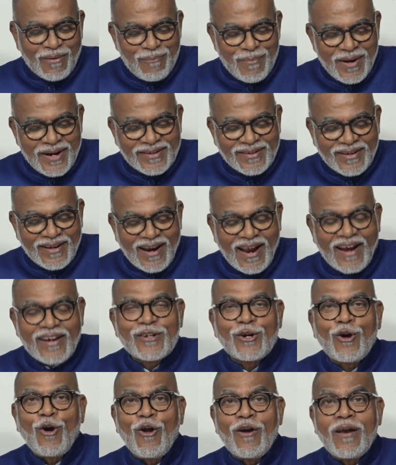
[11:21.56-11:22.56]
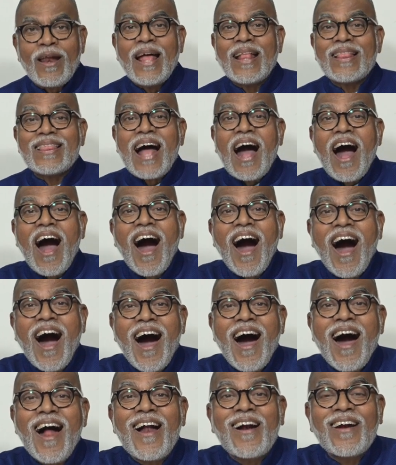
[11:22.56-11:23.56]
Ambedkar had called the
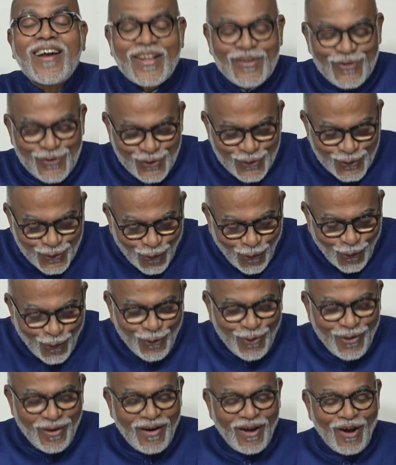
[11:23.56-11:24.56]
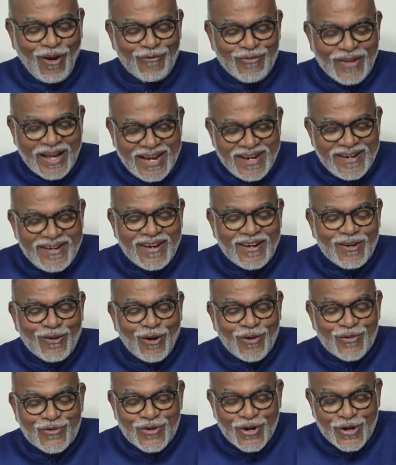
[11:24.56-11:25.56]
heart and soul of the Indian
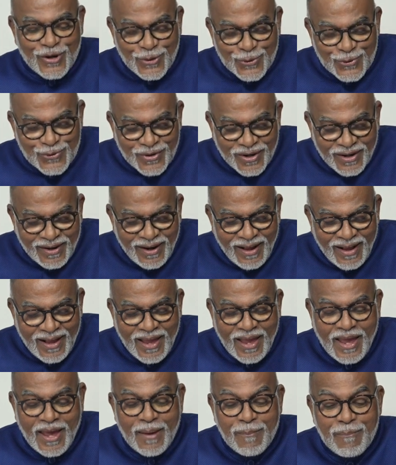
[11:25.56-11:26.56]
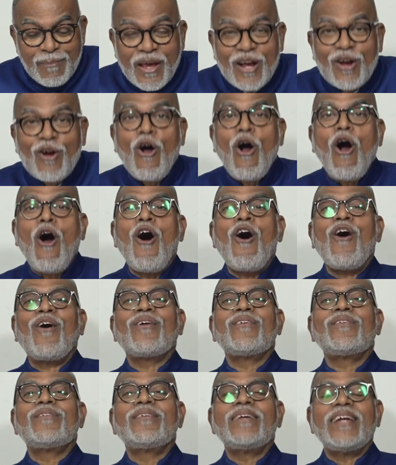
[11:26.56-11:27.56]
Constitution
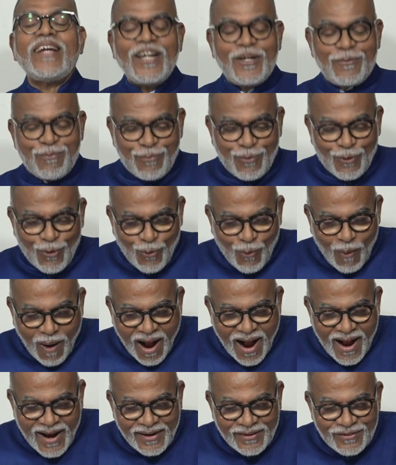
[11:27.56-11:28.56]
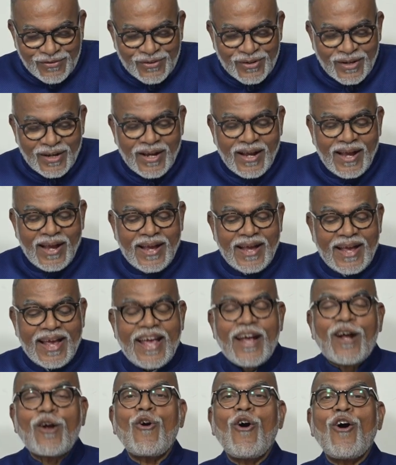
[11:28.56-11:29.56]
because it provides
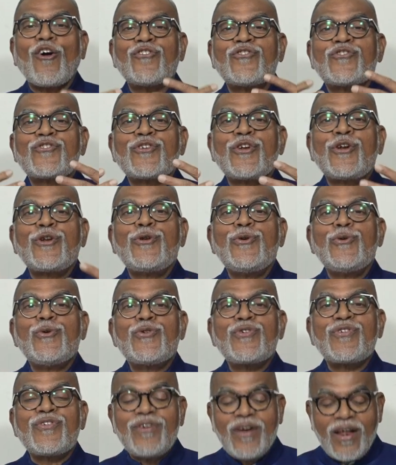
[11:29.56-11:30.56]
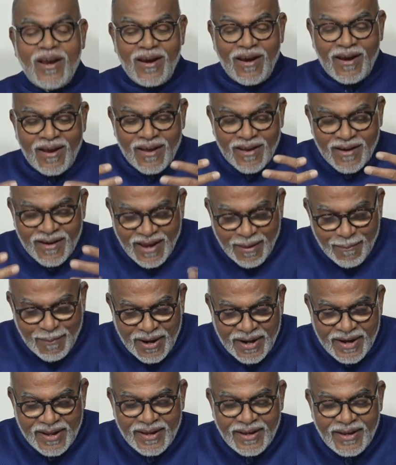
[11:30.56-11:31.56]
a constitutional
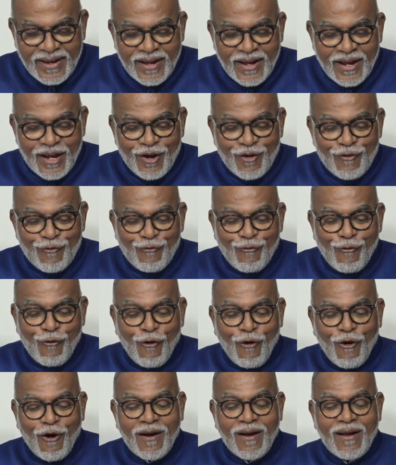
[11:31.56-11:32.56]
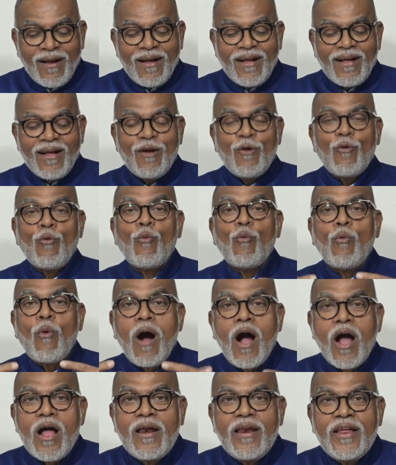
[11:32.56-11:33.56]
remedy for
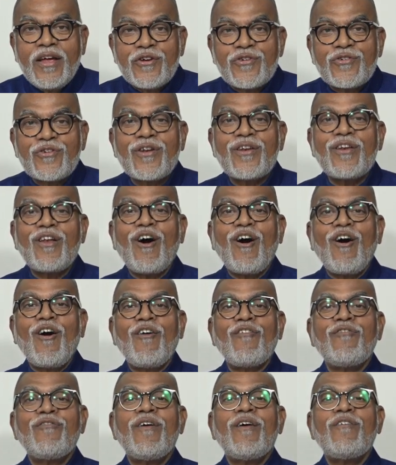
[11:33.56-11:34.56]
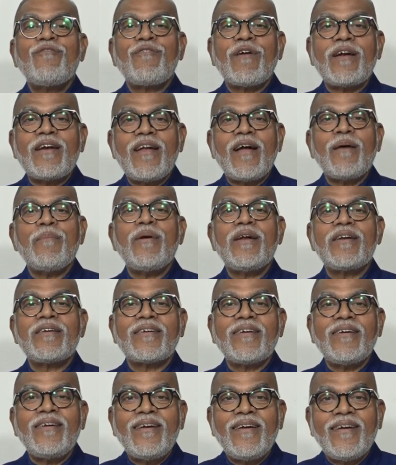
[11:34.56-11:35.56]
violation of
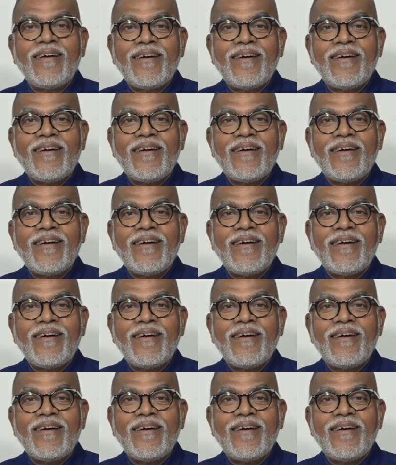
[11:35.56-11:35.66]
fundamental